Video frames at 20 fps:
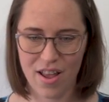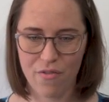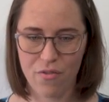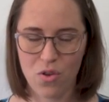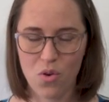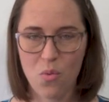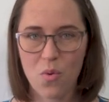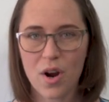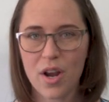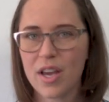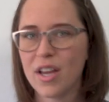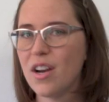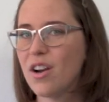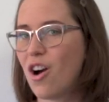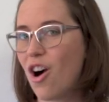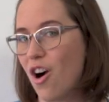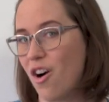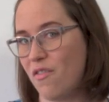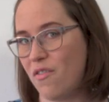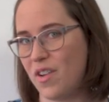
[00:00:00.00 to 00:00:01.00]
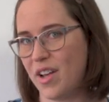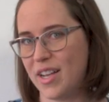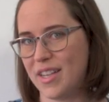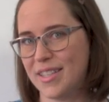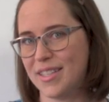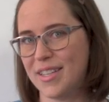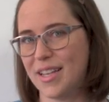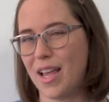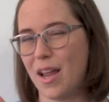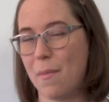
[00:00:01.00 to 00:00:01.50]
if you work in an
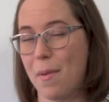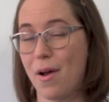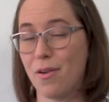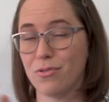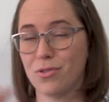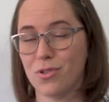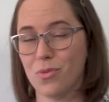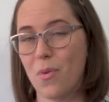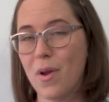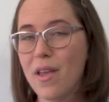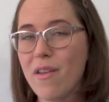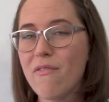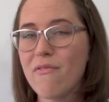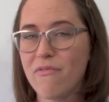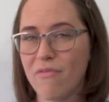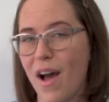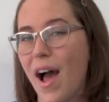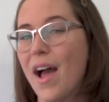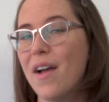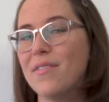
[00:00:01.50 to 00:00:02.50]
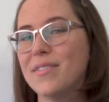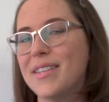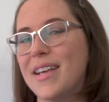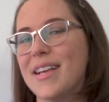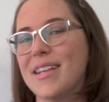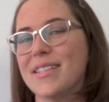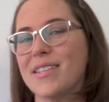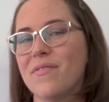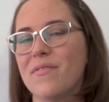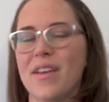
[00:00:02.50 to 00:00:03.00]
office, to get about 25
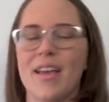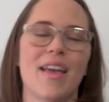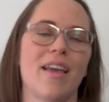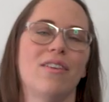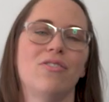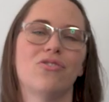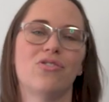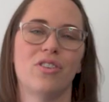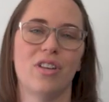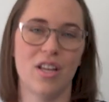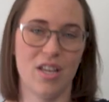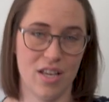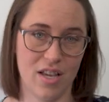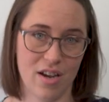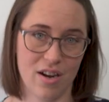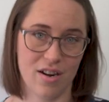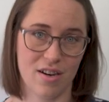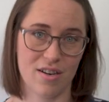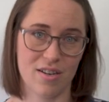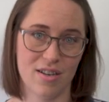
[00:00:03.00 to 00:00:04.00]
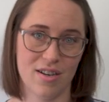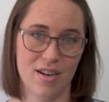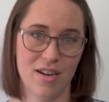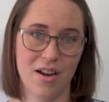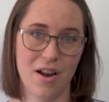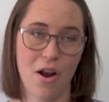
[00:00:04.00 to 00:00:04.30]
days of vacation a year